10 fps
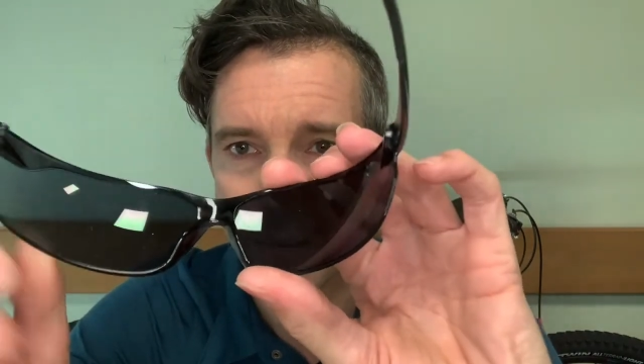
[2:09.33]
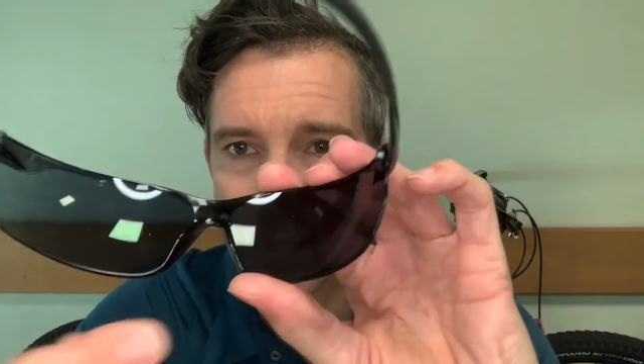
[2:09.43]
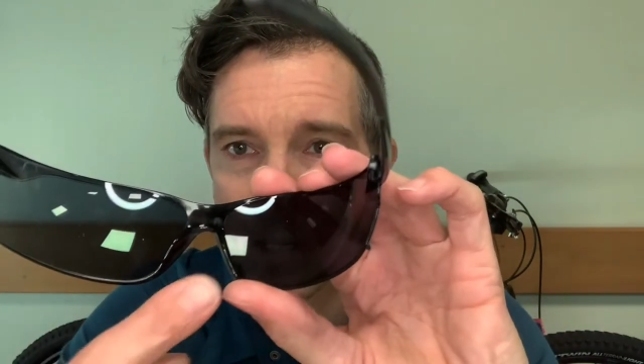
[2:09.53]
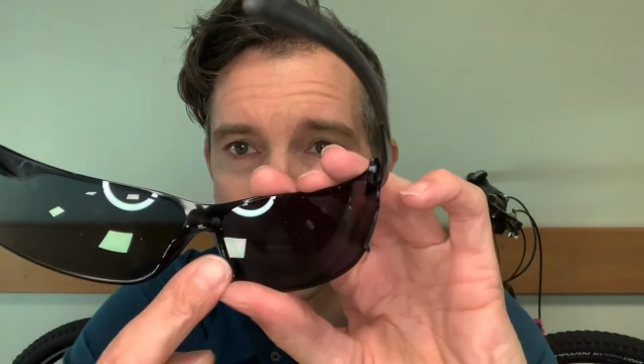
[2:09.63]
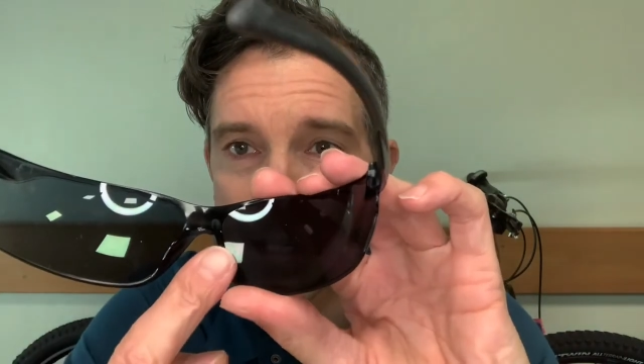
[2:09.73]
but
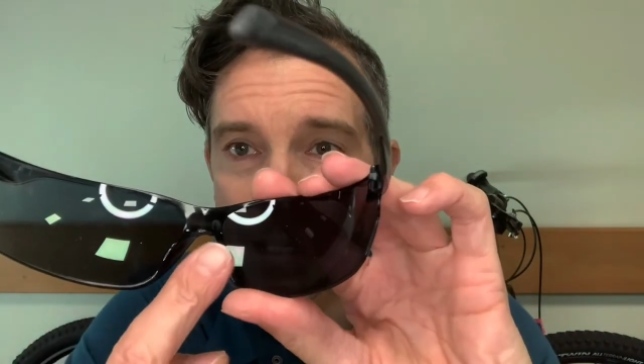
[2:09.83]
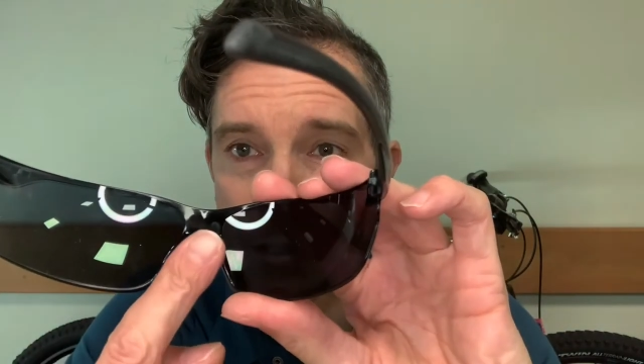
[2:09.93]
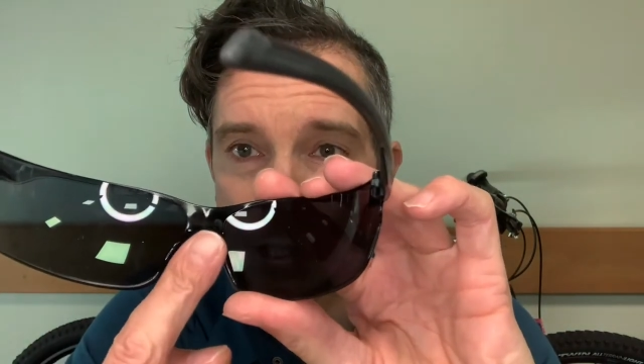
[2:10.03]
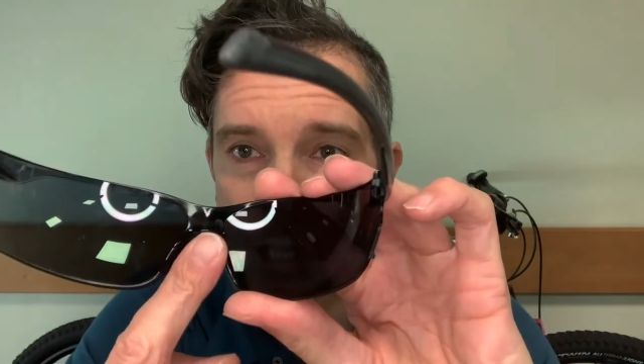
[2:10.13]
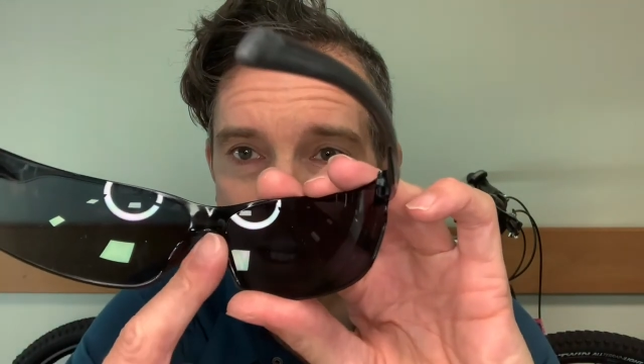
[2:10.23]
it is
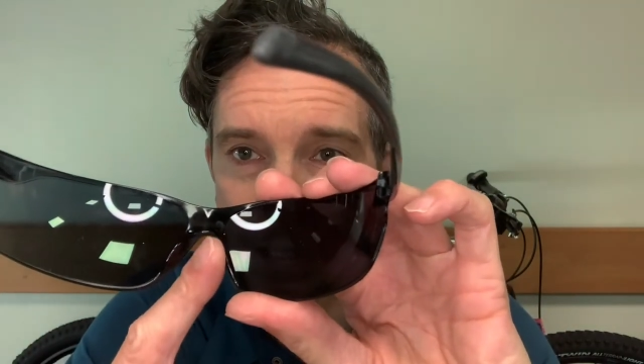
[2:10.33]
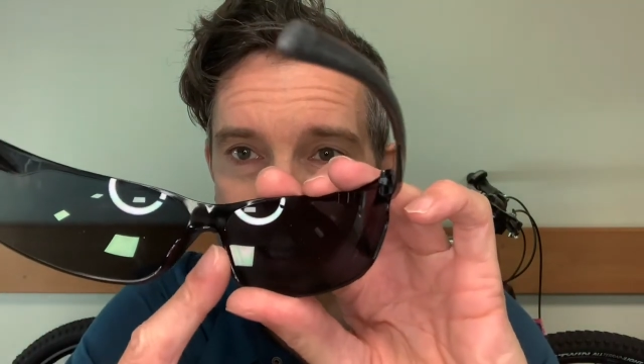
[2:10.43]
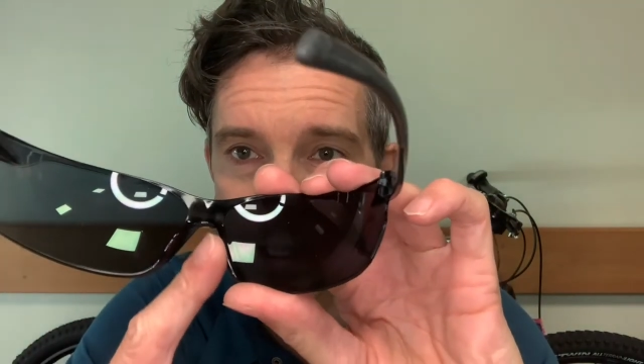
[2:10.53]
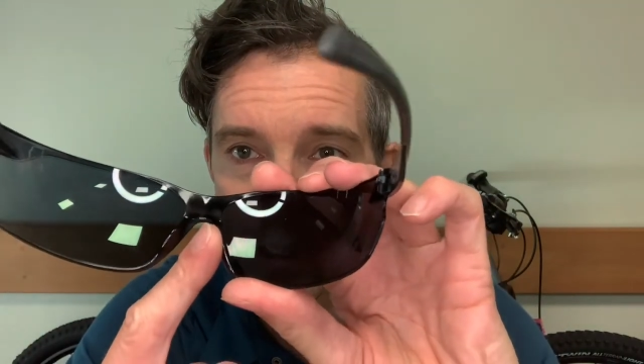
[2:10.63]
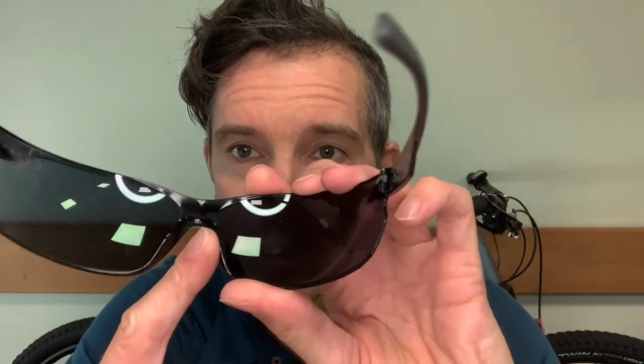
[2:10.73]

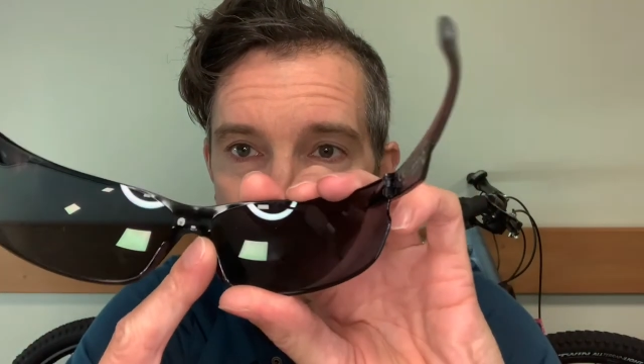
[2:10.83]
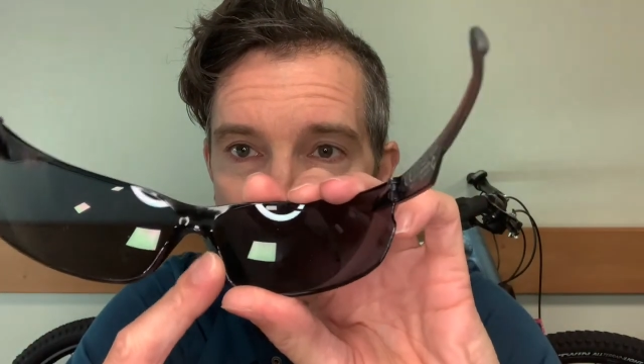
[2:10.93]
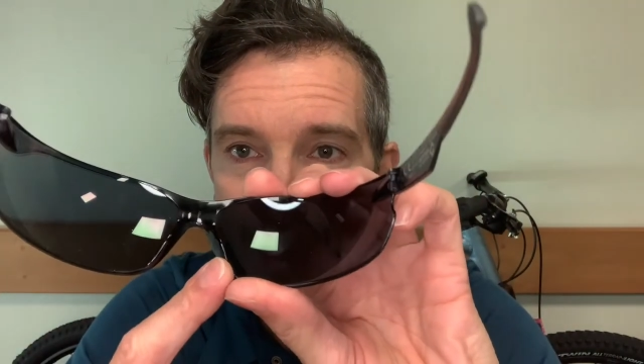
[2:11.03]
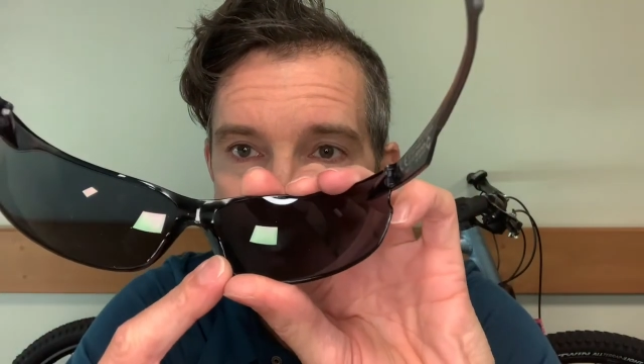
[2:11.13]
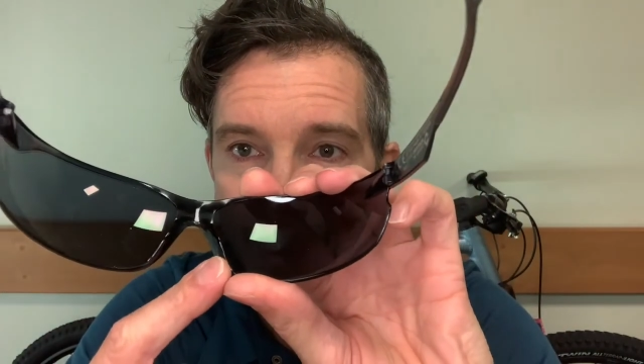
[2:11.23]
just
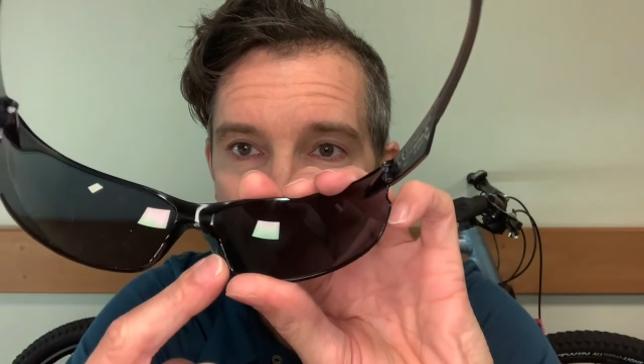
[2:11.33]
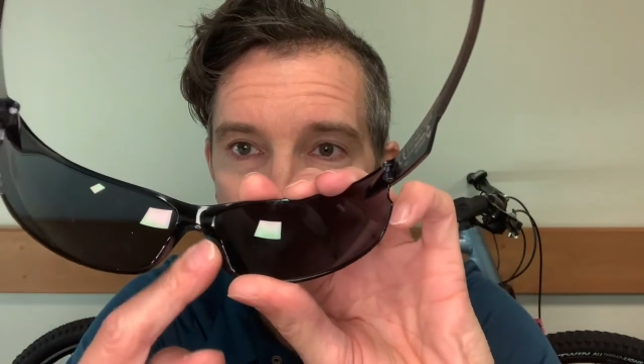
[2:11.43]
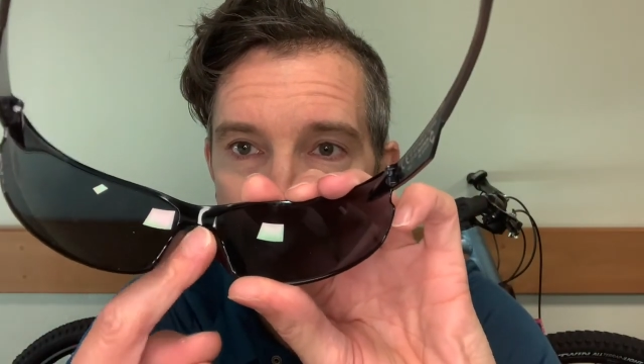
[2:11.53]
plastic.